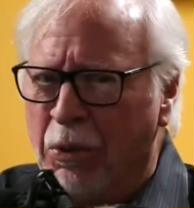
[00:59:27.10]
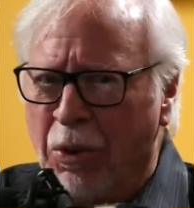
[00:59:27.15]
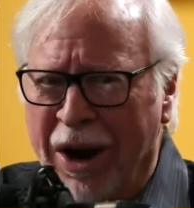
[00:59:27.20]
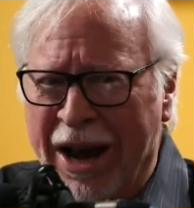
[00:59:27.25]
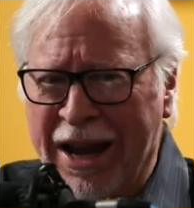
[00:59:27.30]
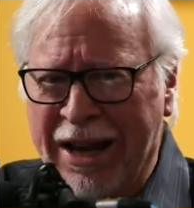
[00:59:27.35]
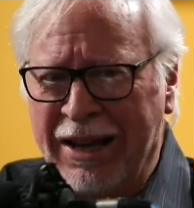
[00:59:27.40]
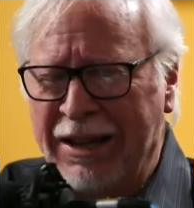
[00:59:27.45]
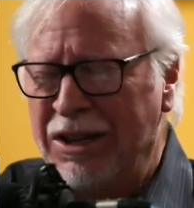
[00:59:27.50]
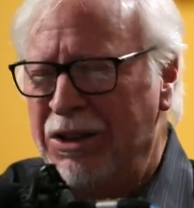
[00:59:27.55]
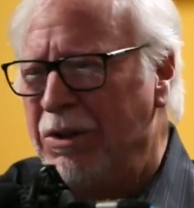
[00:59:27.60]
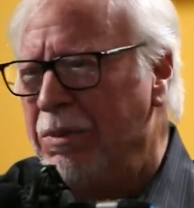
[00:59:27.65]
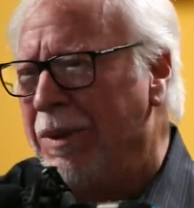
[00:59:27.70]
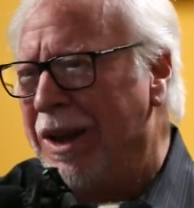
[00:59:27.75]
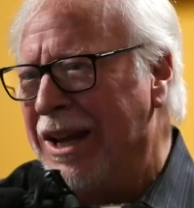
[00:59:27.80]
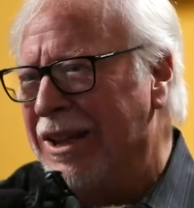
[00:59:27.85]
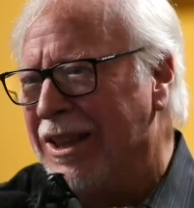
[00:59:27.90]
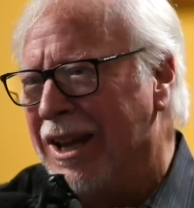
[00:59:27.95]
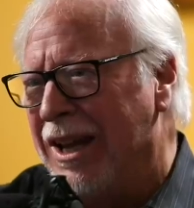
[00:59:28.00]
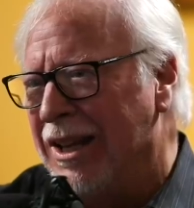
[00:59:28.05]
why did you
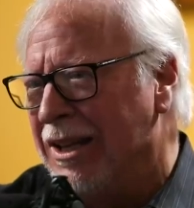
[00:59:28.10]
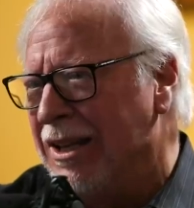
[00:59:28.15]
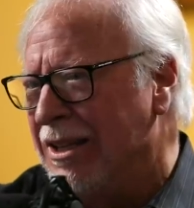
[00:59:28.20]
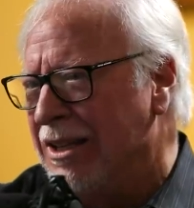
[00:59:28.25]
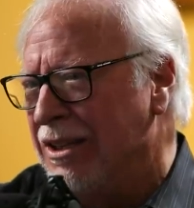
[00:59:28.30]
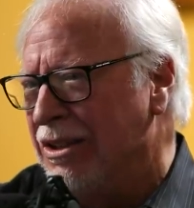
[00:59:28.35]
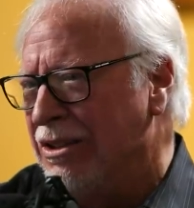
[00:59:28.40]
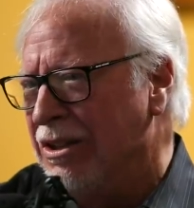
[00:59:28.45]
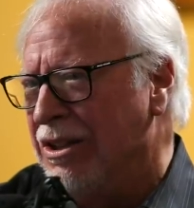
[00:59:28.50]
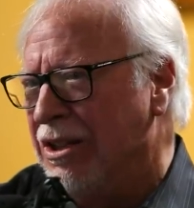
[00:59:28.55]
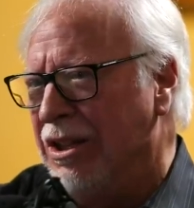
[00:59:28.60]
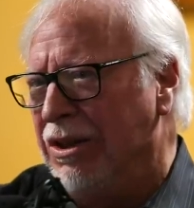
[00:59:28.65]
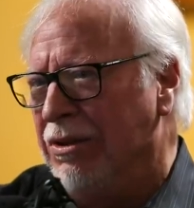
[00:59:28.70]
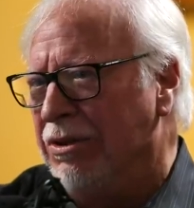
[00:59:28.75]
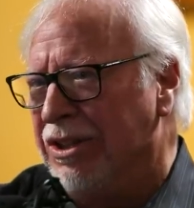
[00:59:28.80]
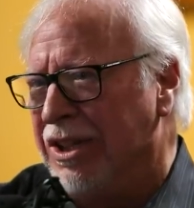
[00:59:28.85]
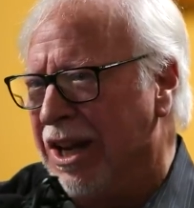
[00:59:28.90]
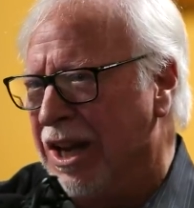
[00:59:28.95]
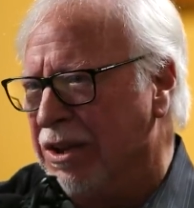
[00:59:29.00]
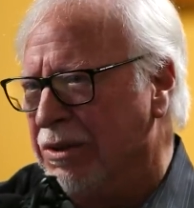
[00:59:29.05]
make that decision to
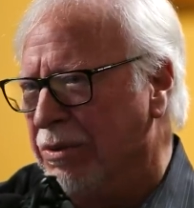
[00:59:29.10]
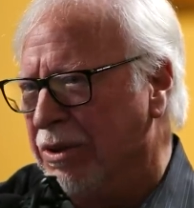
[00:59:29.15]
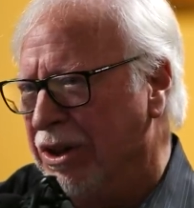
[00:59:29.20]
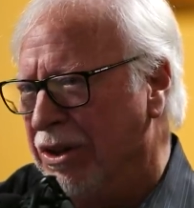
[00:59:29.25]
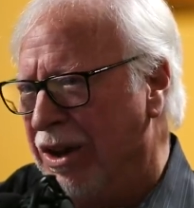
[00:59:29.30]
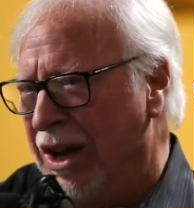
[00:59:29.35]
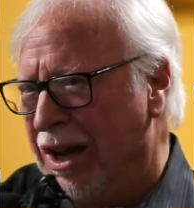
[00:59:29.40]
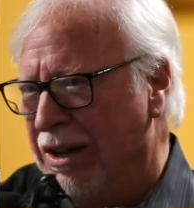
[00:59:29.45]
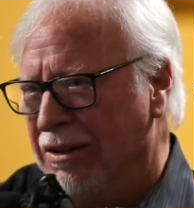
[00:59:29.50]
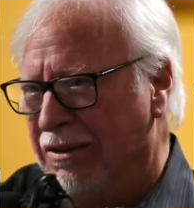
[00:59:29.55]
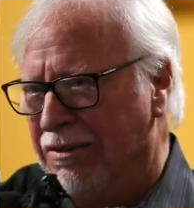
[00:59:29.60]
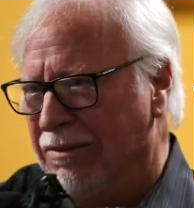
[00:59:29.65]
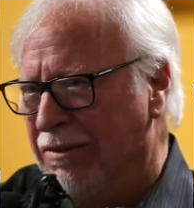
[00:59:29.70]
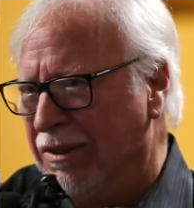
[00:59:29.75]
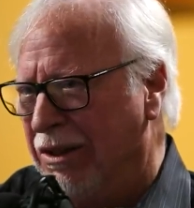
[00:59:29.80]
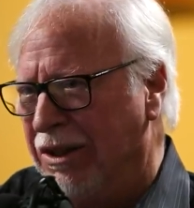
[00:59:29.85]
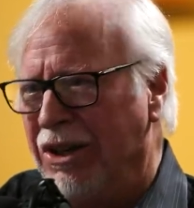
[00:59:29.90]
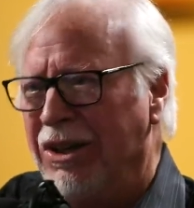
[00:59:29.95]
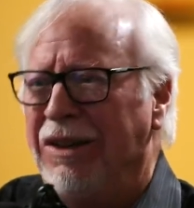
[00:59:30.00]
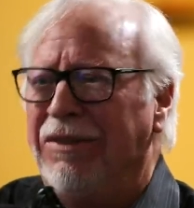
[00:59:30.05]
use us when you
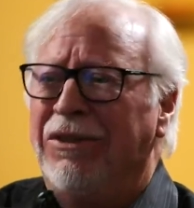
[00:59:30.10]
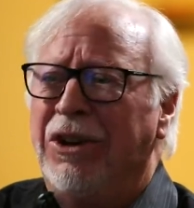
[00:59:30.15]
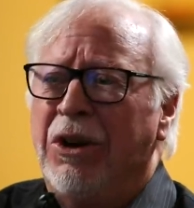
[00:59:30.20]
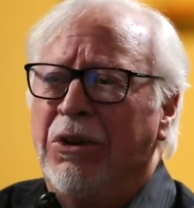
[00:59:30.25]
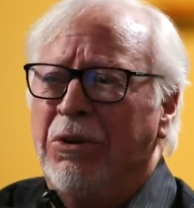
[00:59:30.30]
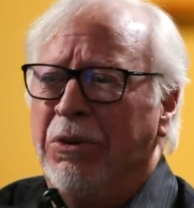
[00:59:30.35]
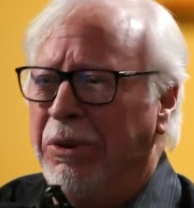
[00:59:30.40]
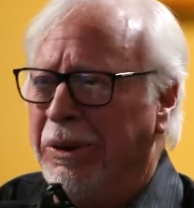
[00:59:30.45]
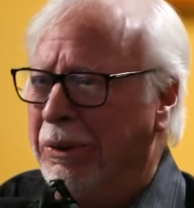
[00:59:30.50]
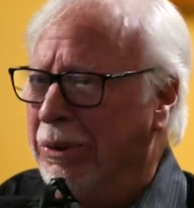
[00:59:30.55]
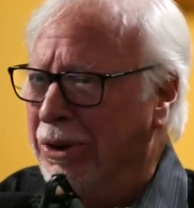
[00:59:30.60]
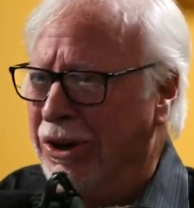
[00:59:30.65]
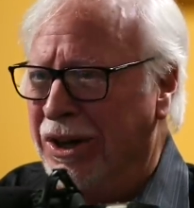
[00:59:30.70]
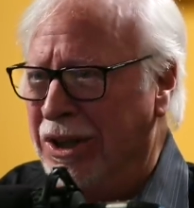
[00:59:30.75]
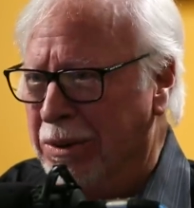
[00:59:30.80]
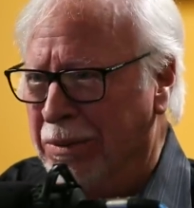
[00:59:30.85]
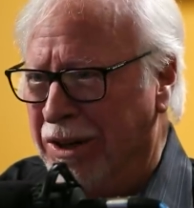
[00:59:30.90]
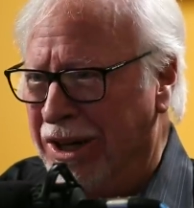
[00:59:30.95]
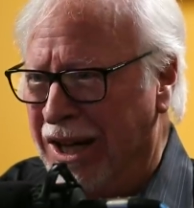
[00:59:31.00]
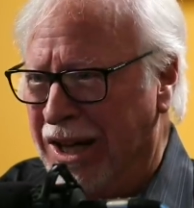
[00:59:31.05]
didn't even know who we
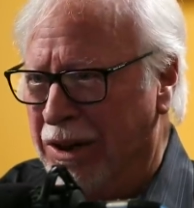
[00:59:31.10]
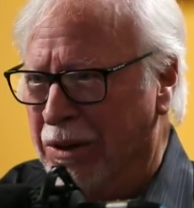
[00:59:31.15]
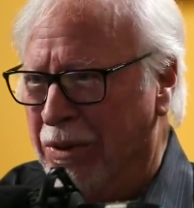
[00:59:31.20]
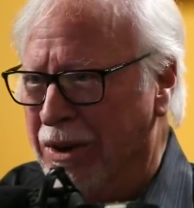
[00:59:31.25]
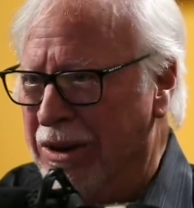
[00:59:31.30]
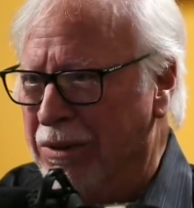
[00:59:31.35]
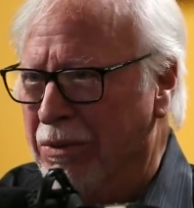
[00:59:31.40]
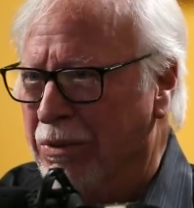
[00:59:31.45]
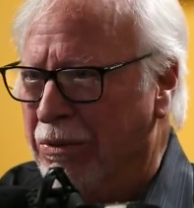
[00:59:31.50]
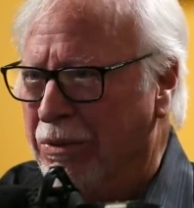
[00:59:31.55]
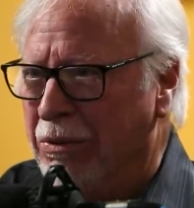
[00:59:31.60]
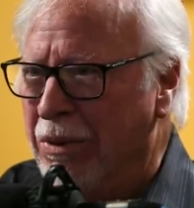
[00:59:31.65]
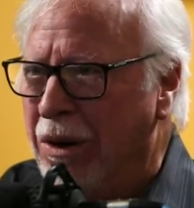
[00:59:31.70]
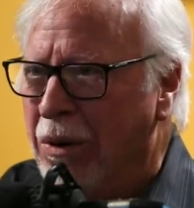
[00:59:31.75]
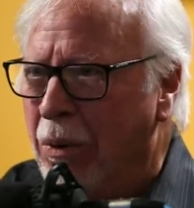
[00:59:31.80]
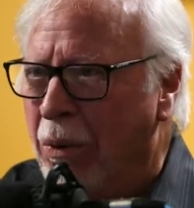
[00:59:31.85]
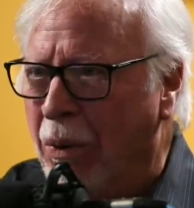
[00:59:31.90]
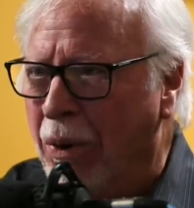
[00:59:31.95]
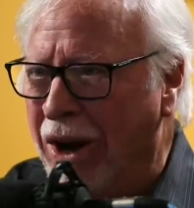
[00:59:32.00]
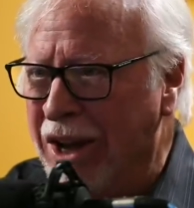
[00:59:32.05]
were in the beginning?
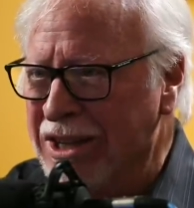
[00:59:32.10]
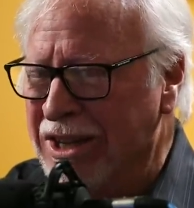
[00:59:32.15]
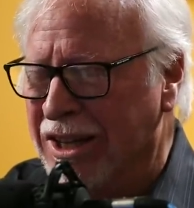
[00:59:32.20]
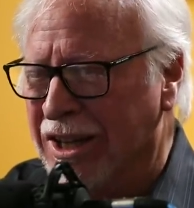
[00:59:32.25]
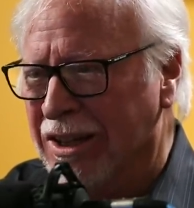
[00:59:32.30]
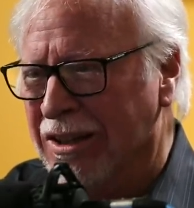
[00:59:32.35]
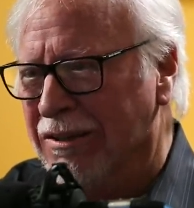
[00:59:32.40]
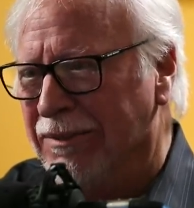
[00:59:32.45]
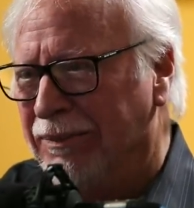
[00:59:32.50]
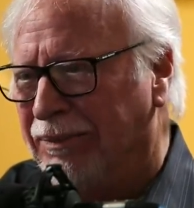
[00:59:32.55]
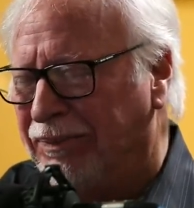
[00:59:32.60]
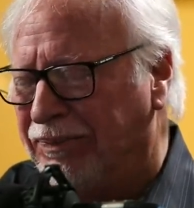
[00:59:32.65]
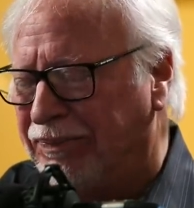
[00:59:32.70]
What was it?